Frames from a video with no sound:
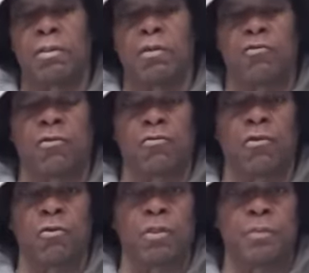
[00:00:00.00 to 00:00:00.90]

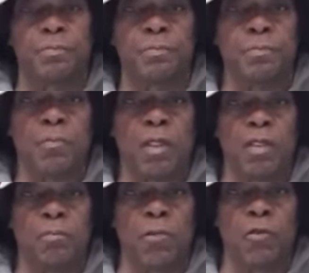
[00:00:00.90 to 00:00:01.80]
instituted
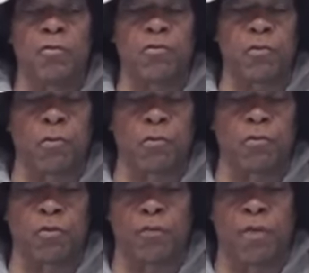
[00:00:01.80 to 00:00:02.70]
in most
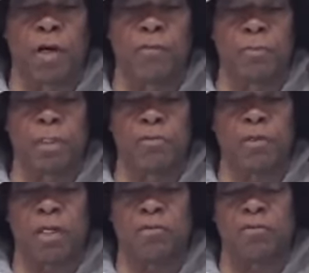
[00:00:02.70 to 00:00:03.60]
circles of
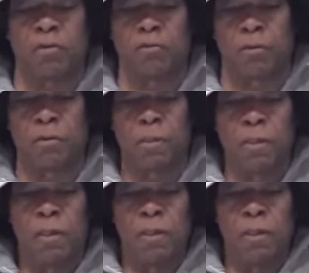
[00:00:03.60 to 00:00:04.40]
government, etc.,